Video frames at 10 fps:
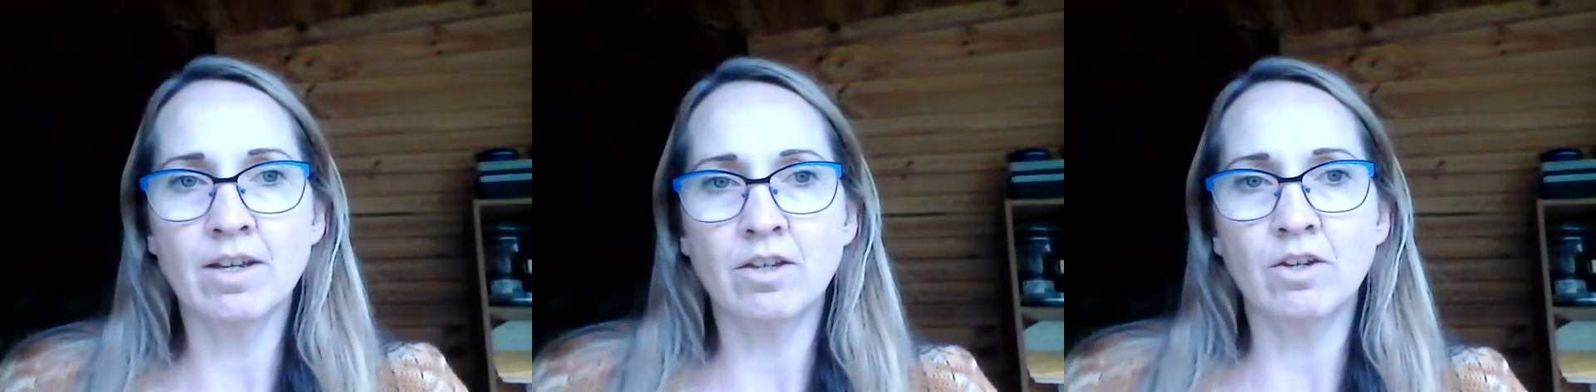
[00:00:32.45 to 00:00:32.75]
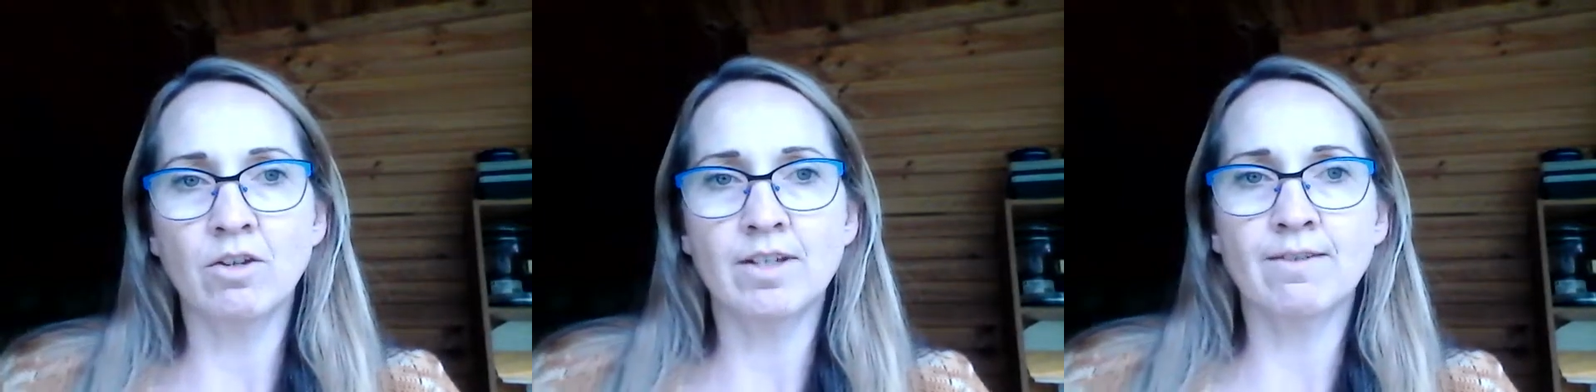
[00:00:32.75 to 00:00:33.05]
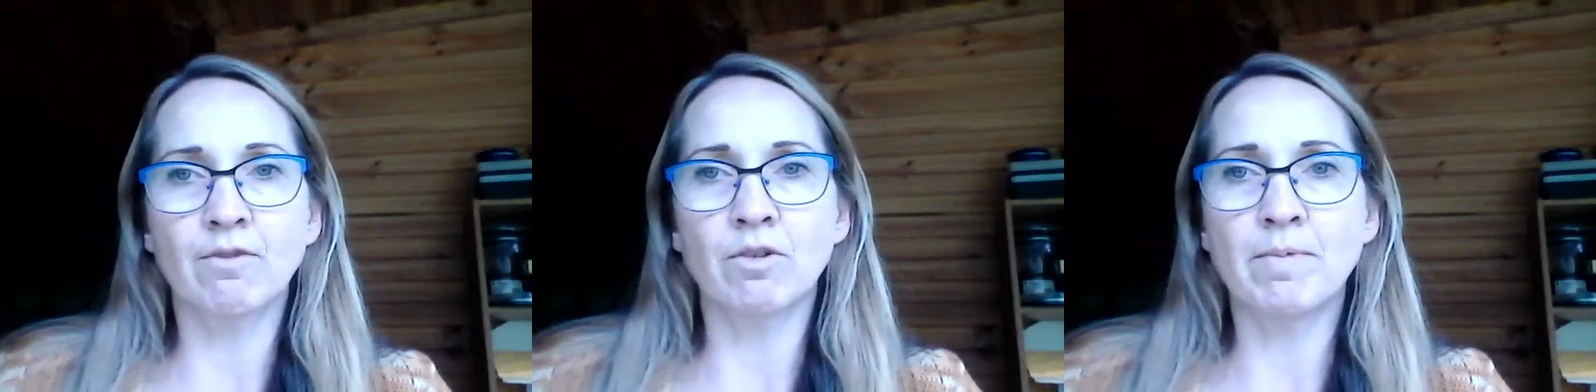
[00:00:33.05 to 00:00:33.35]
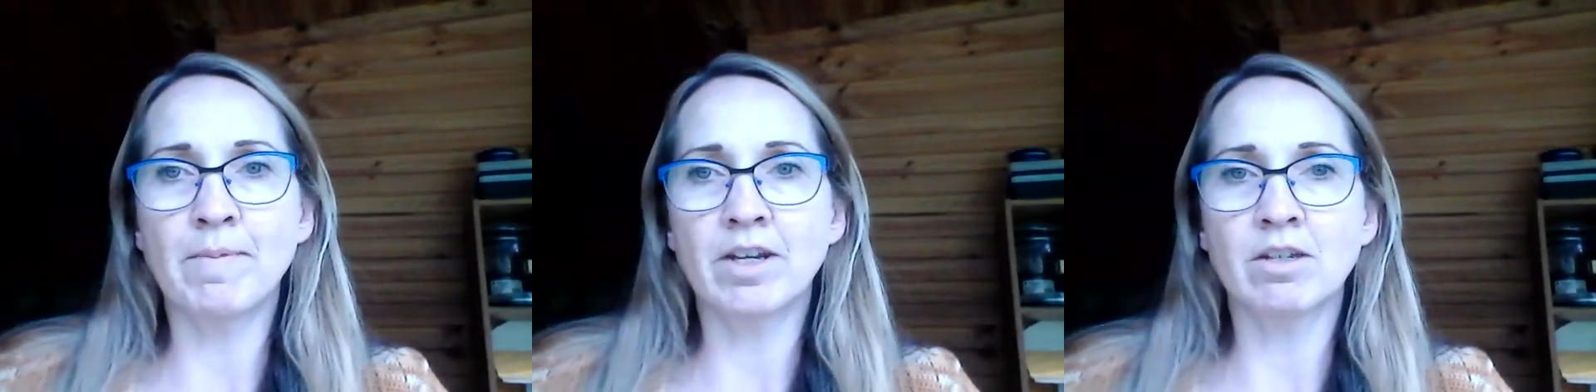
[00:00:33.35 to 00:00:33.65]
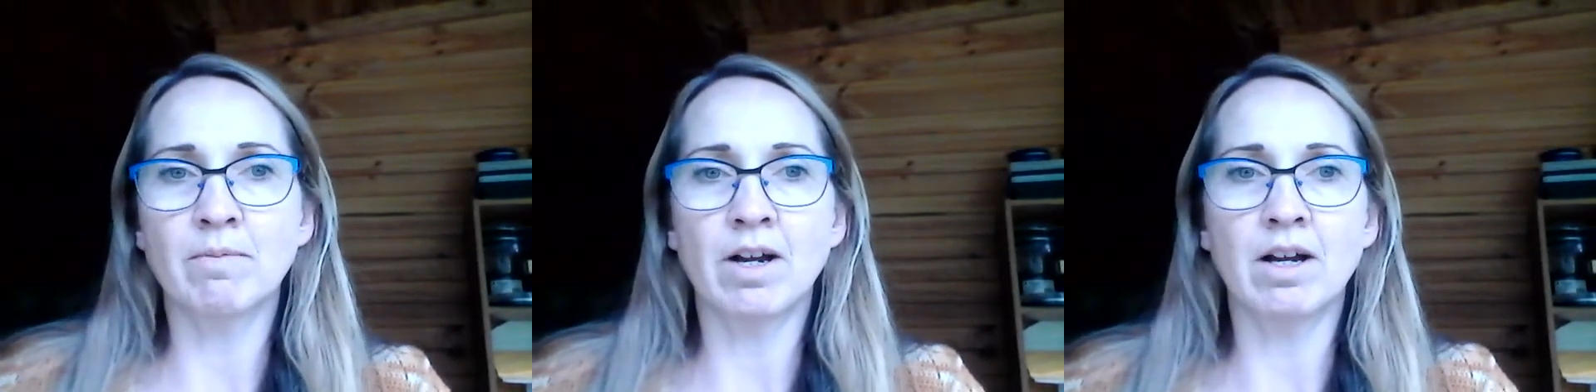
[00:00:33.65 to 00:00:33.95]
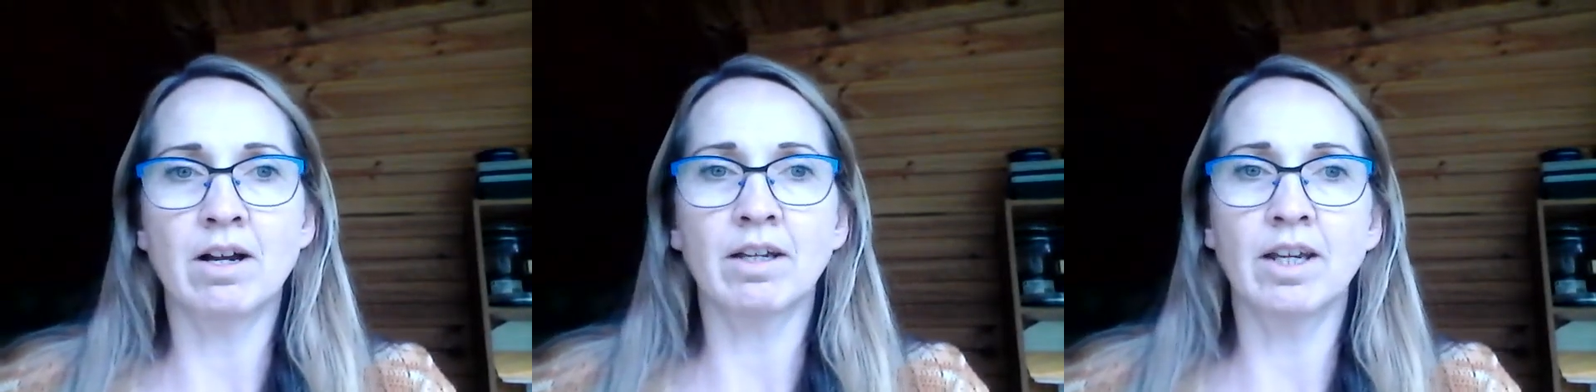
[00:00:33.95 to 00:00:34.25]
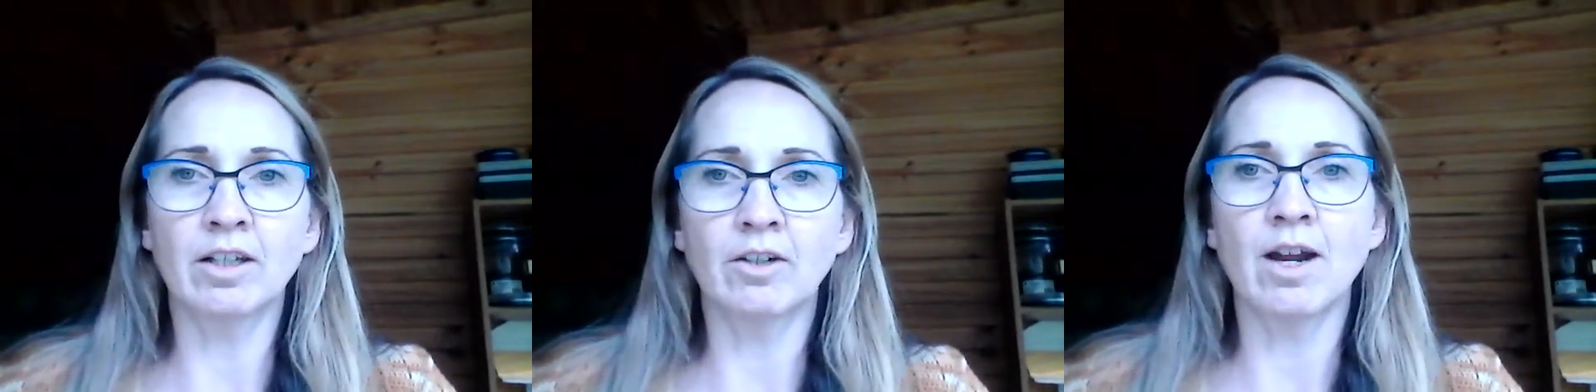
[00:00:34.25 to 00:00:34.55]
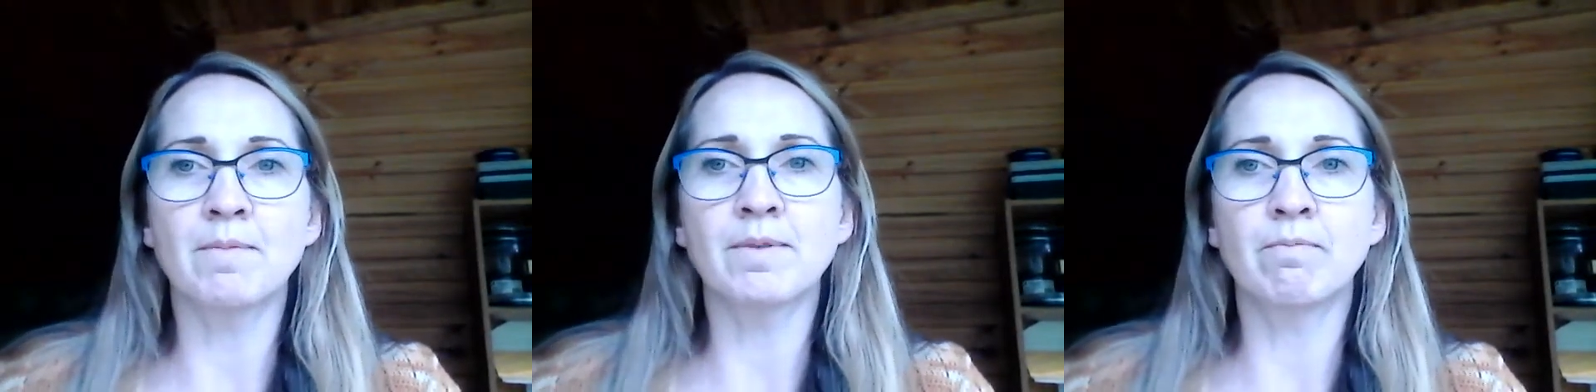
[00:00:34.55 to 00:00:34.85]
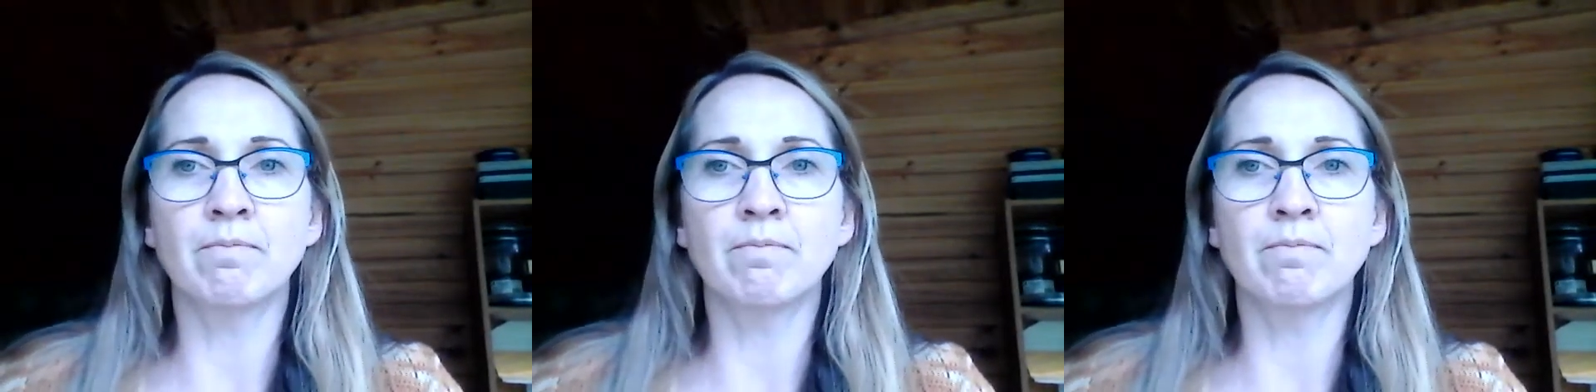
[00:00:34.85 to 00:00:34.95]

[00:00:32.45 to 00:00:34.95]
So the units for momentum are kilogram